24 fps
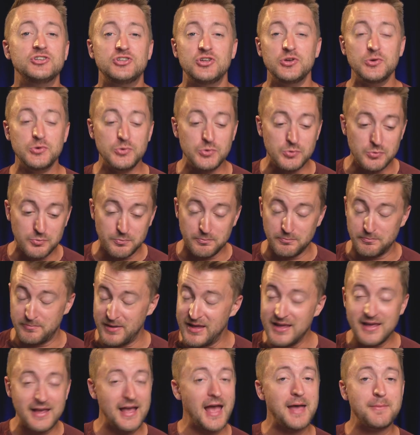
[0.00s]
to
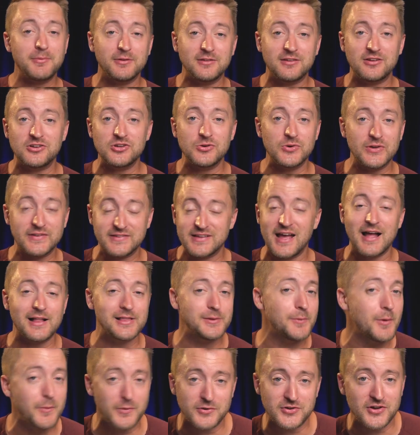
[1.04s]
being able to do exactly
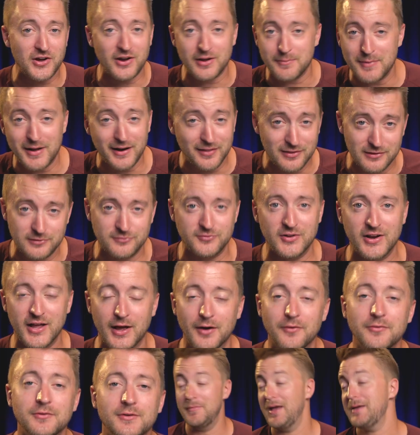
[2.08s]
what we're talking about in this video.
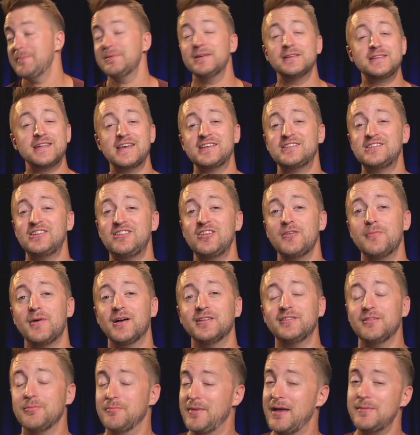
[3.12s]
Maybe it takes you 2
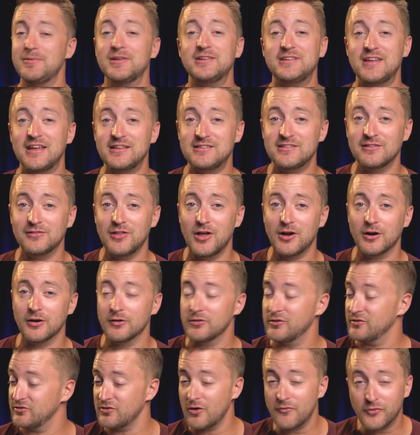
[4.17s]
months, maybe it takes you longer.
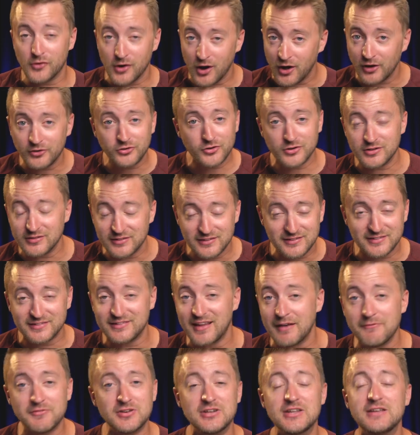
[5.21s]
There's over
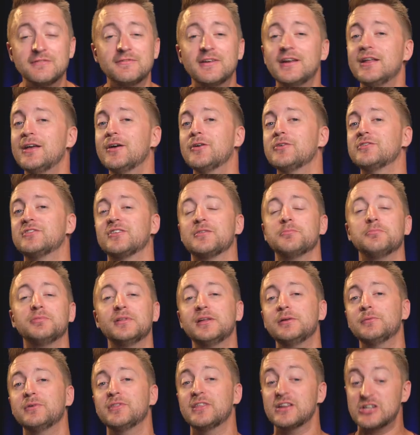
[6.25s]
170 videos
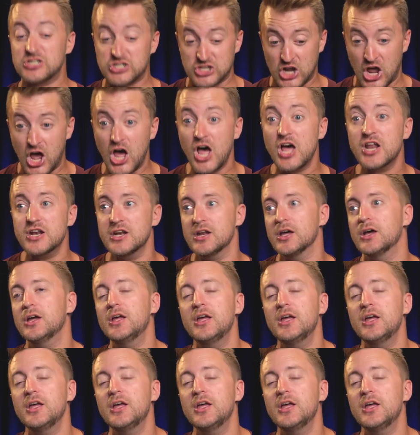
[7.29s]
complete with a ton